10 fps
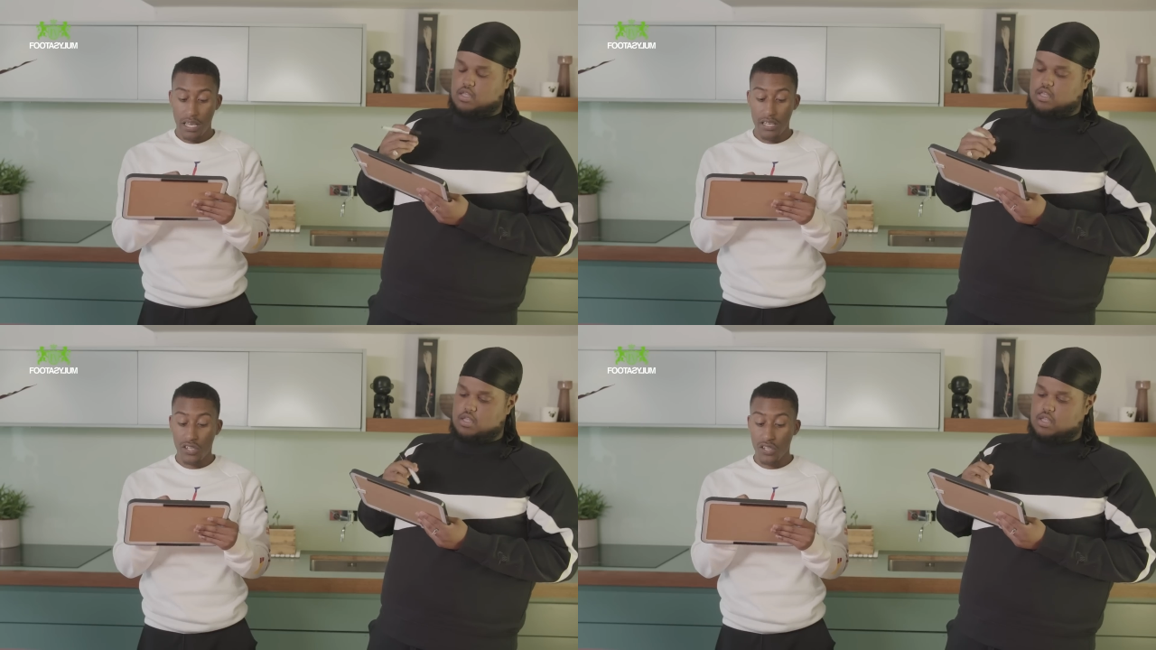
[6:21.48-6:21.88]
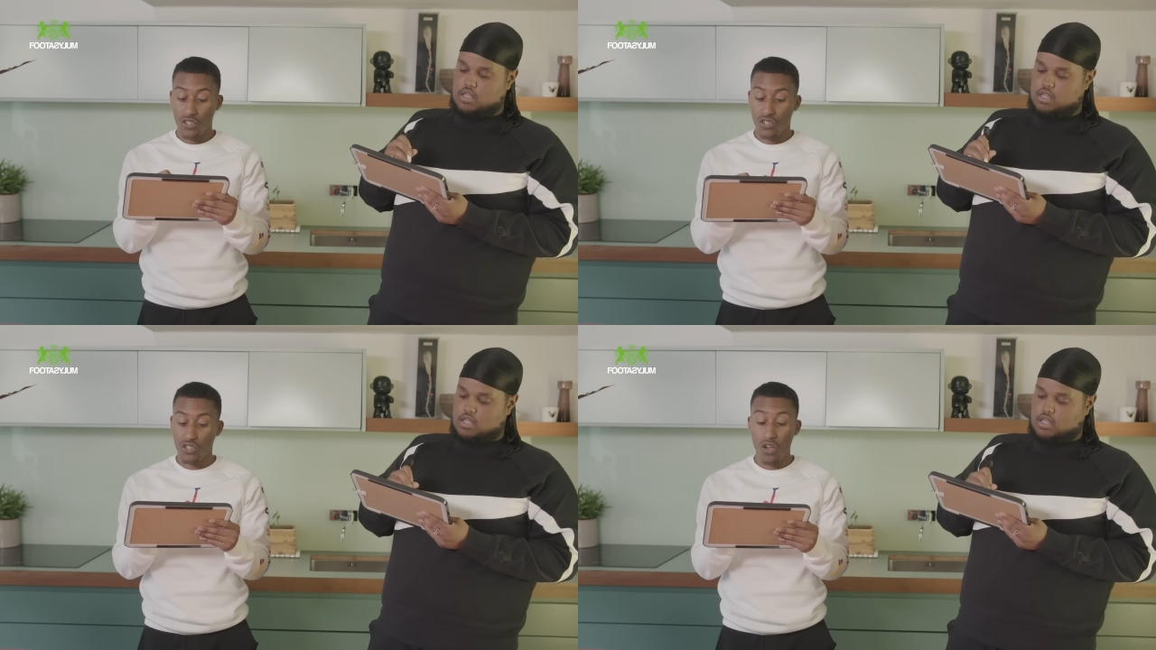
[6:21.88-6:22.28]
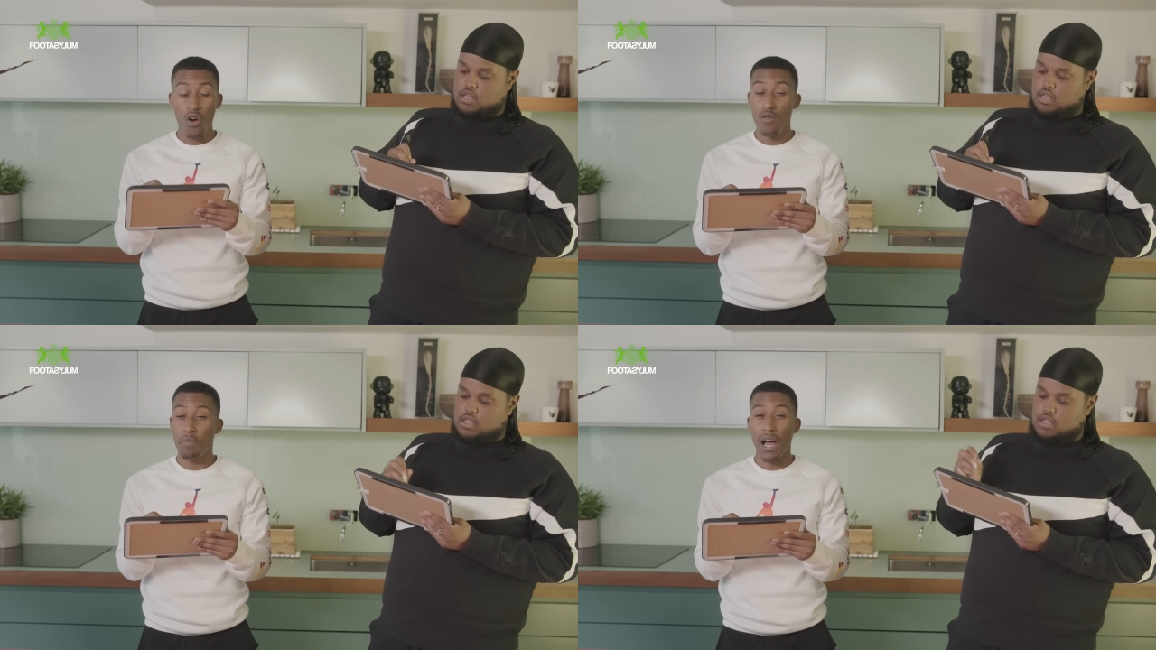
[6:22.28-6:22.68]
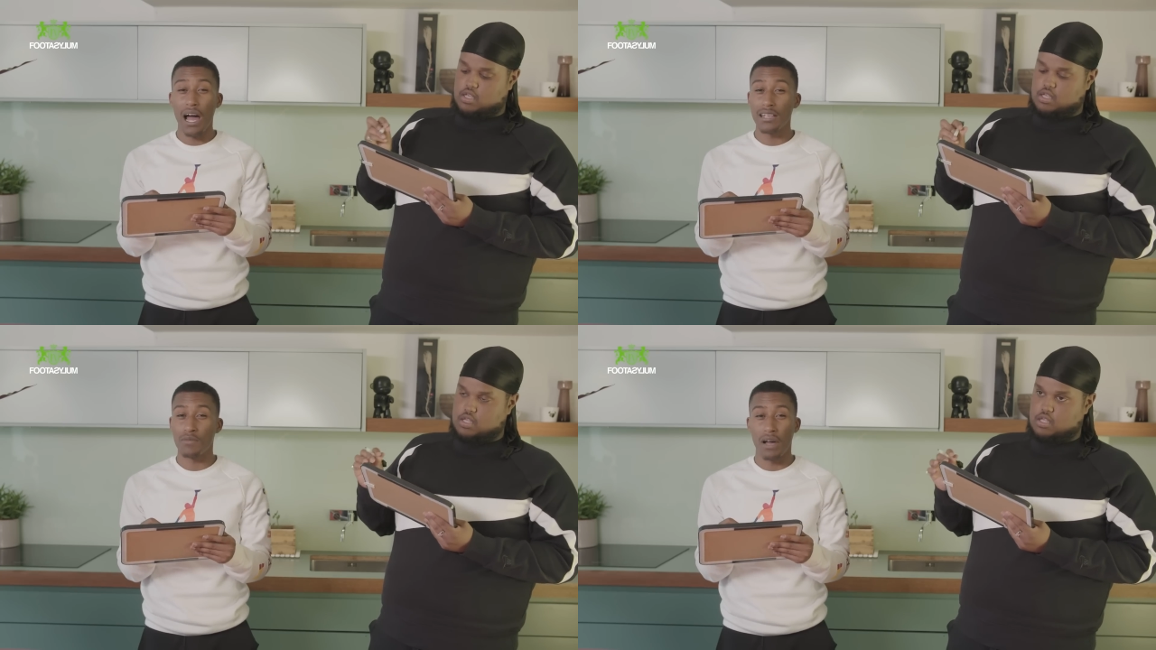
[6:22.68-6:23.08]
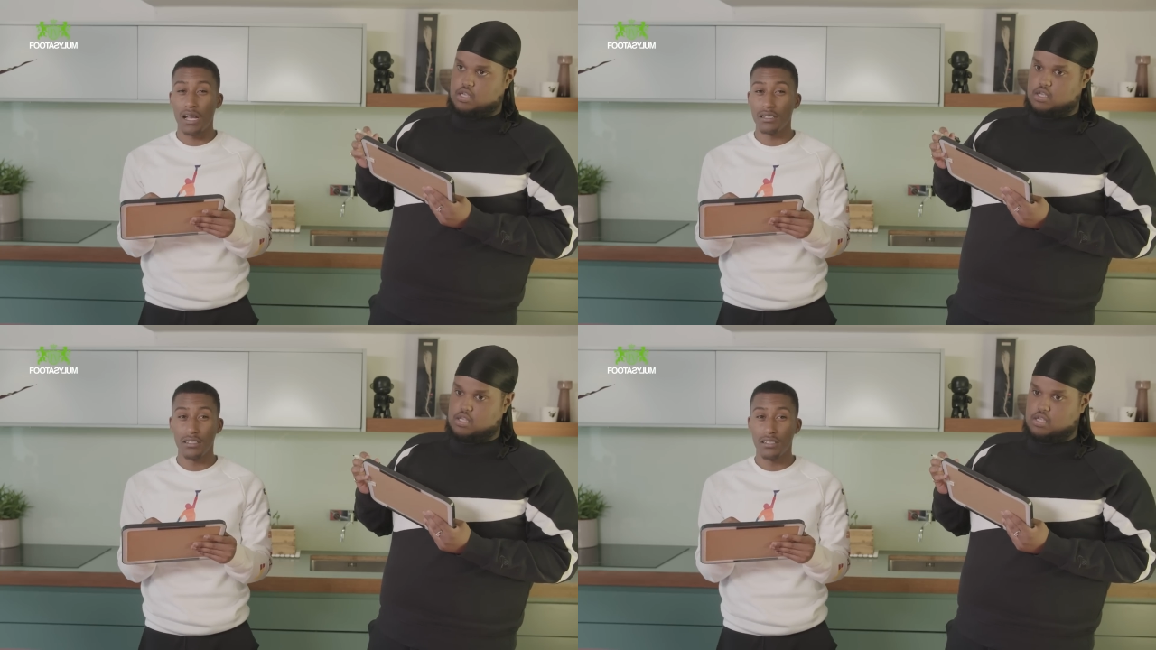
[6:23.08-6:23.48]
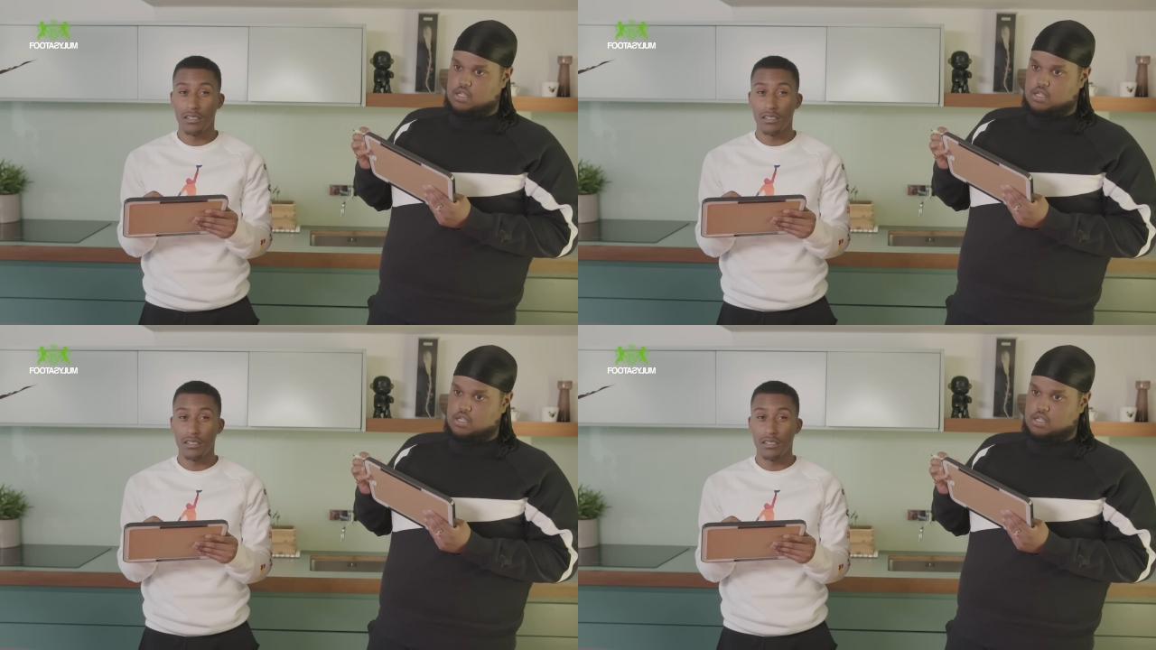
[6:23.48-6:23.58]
Speaker 1: This is so bad, man.